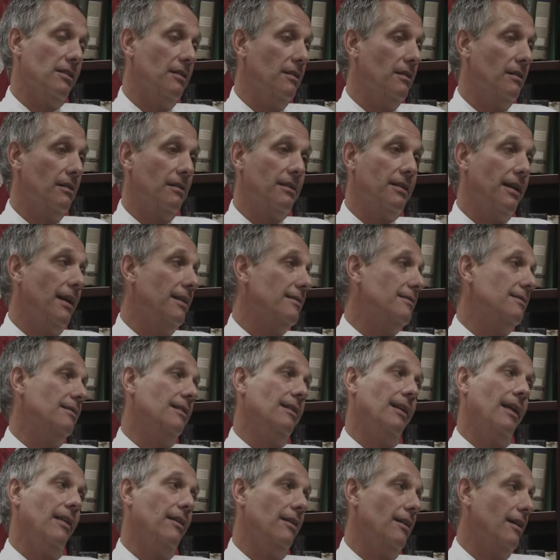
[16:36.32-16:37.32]
in the
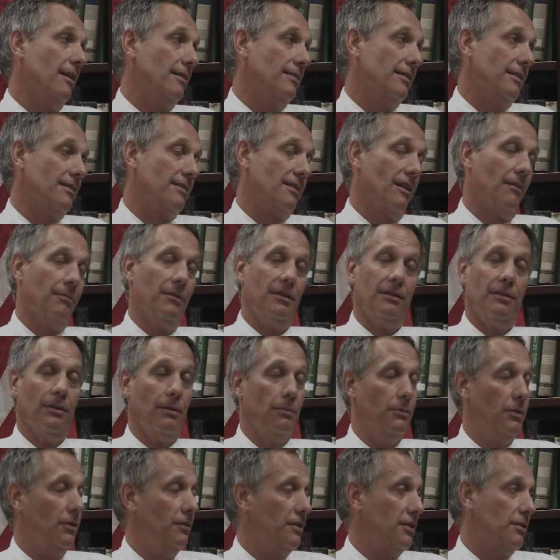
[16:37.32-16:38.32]
Tanzanian and the United States government
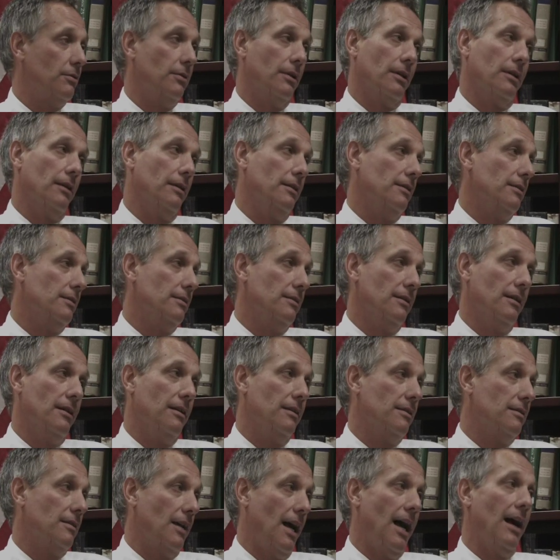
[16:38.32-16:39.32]
don't move as quickly
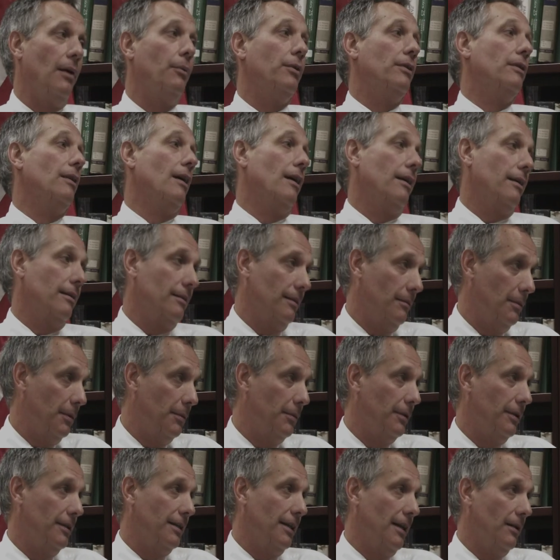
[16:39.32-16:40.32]
as I would like, let me
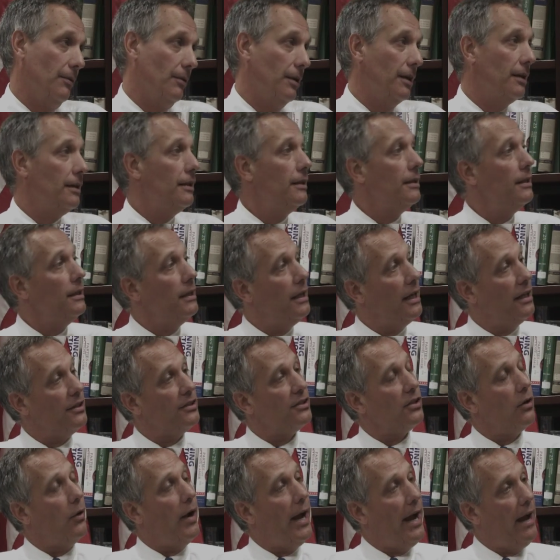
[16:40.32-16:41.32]
put it that way.
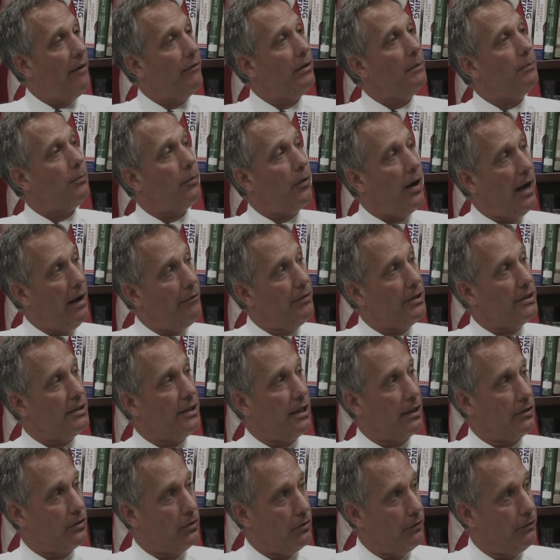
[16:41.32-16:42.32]
And so having private
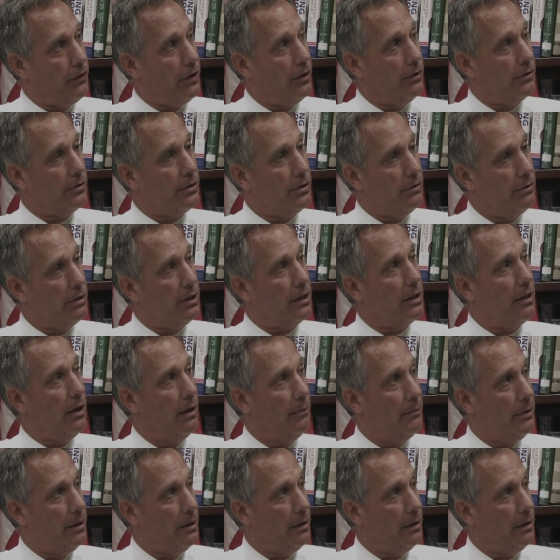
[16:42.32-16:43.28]
sector folks who can come